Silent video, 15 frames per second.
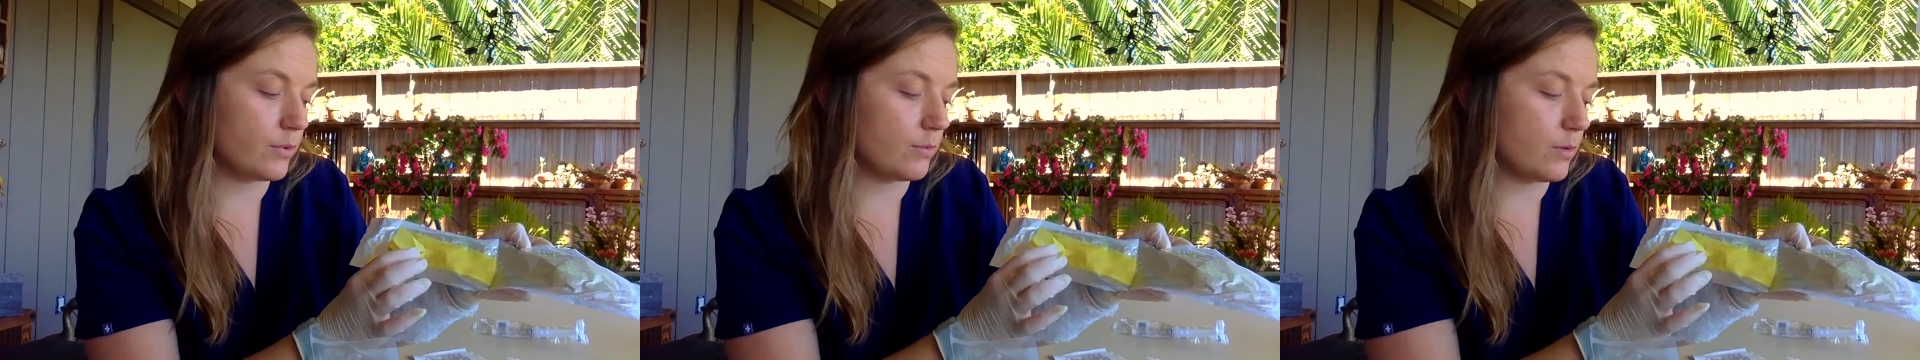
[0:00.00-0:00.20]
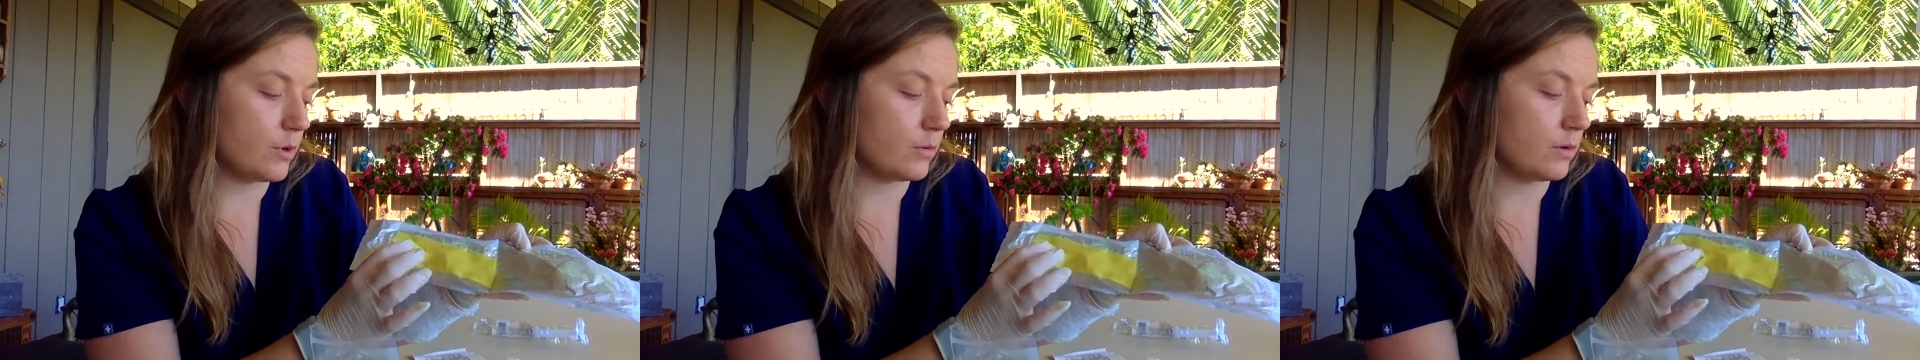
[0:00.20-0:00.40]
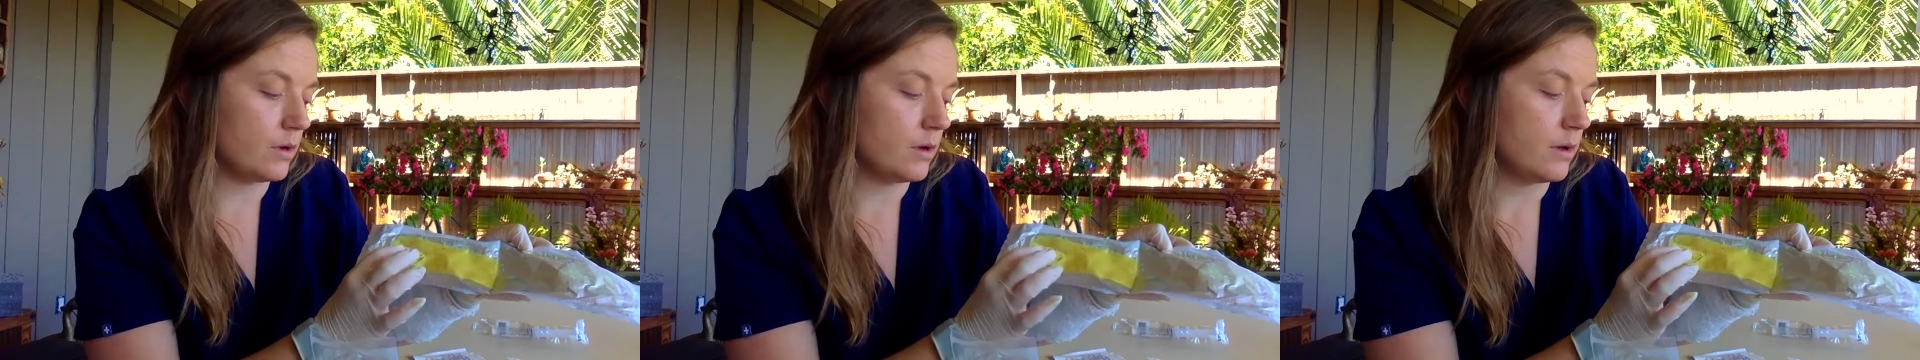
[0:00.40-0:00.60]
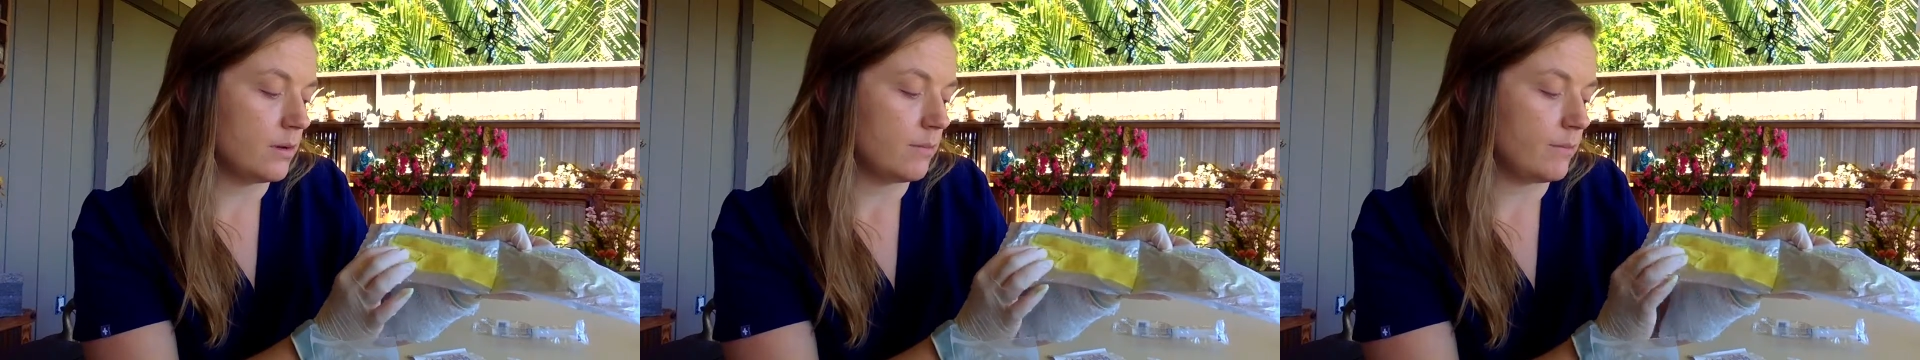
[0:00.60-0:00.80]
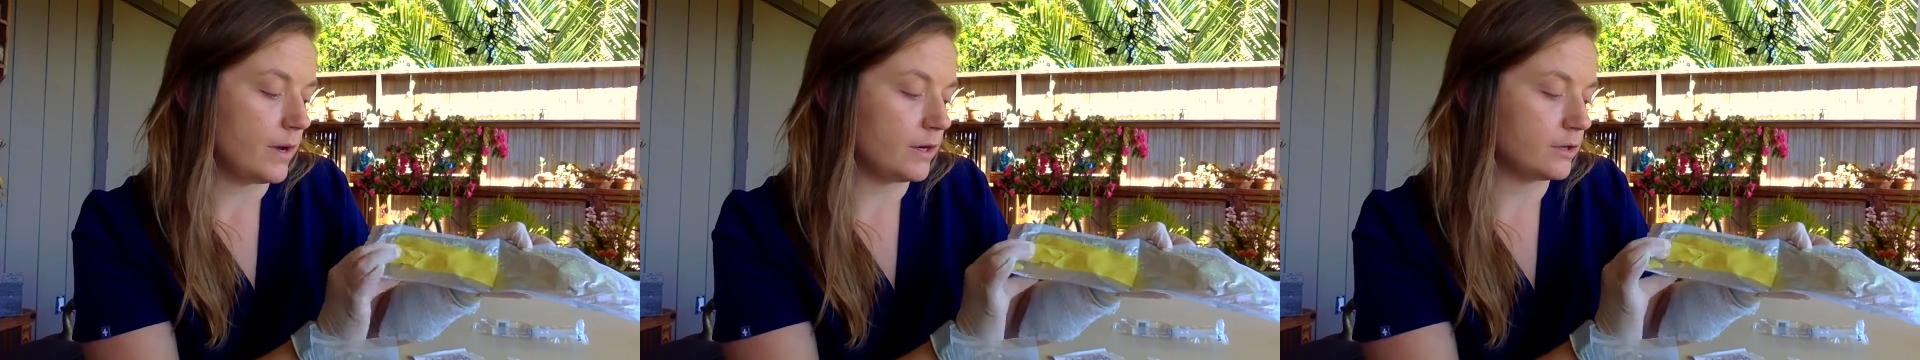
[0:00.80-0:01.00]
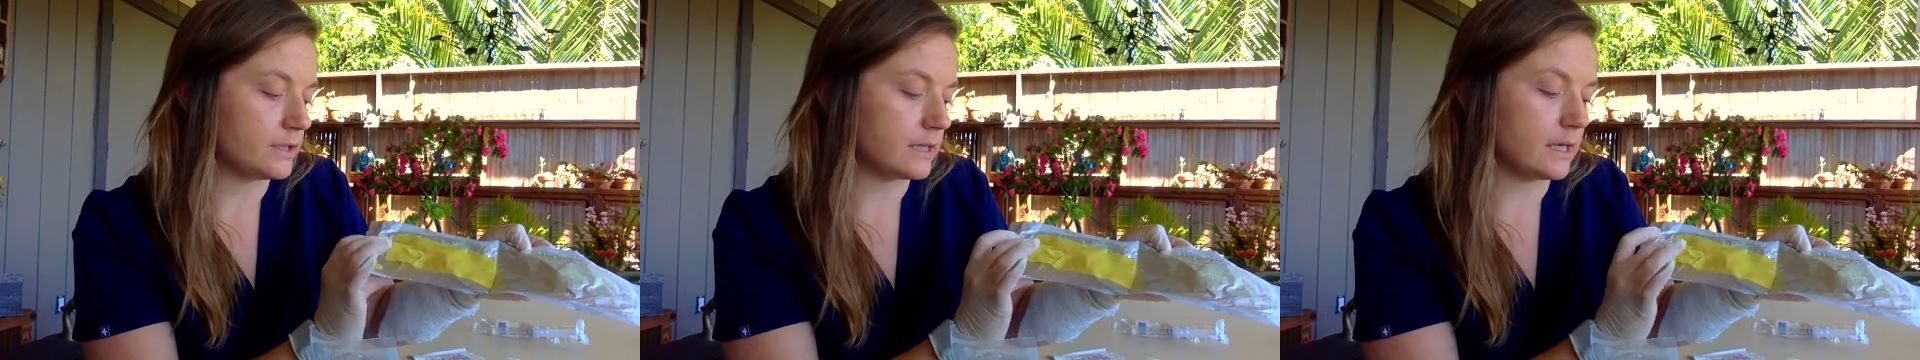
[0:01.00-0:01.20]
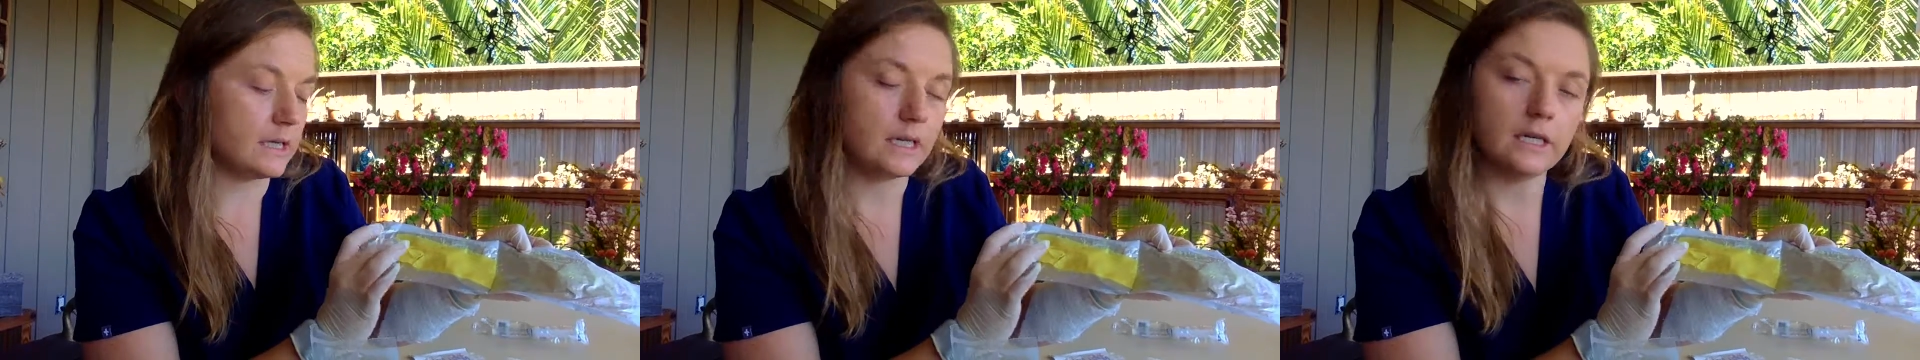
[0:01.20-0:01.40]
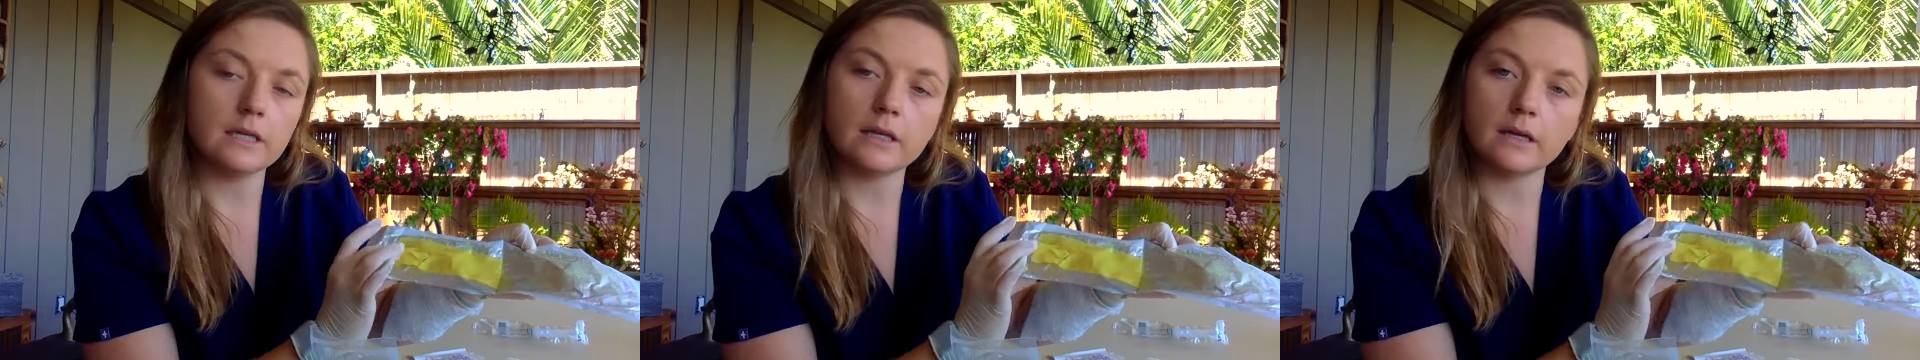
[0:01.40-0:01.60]
promote better skin
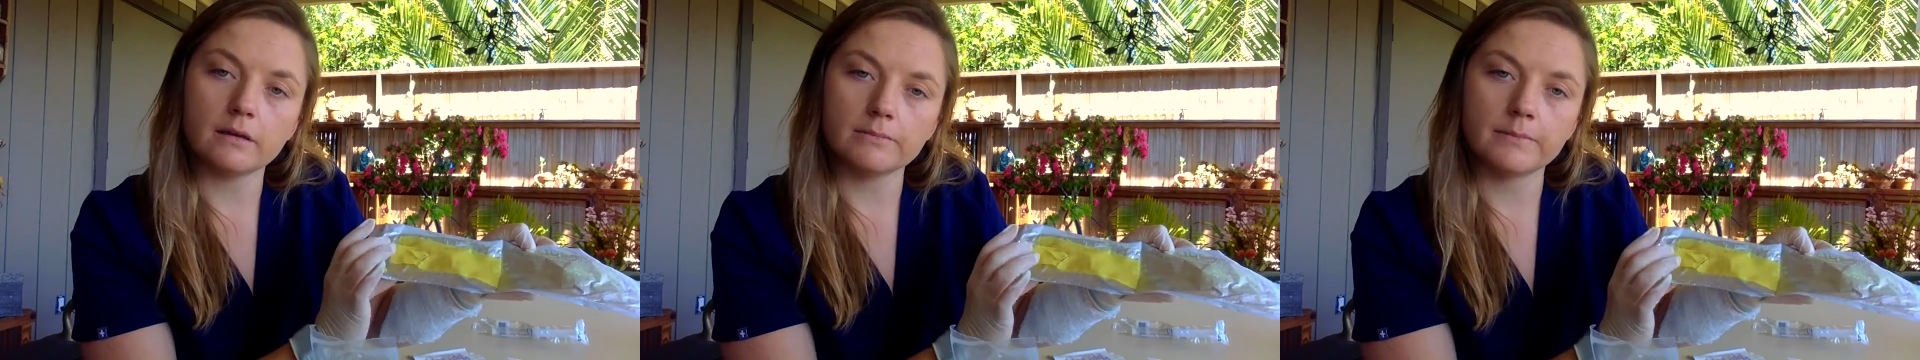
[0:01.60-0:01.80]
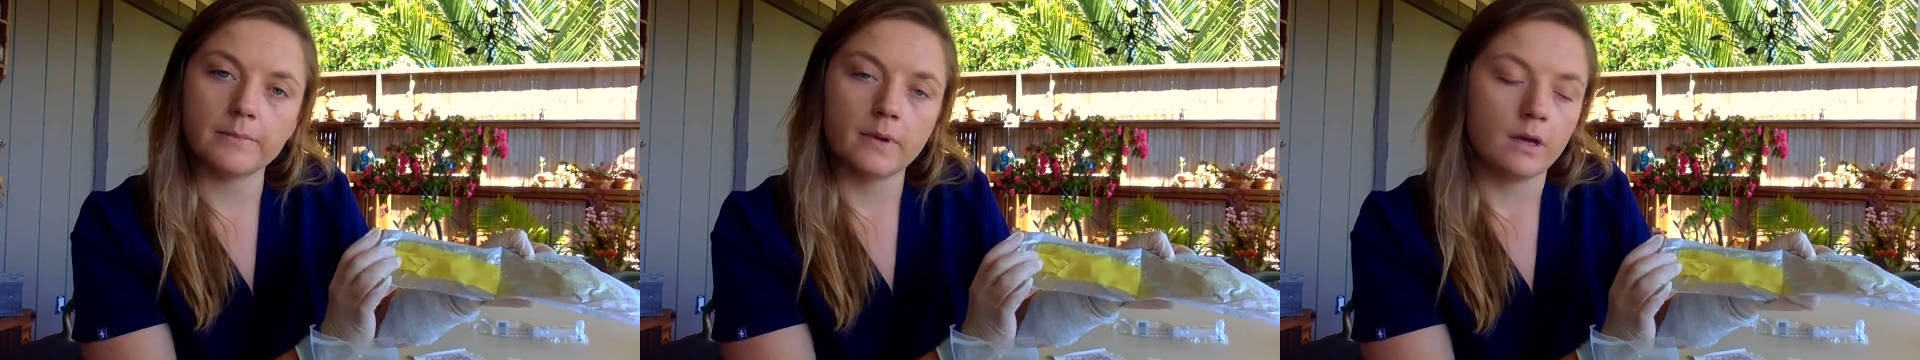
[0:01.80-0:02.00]
healing.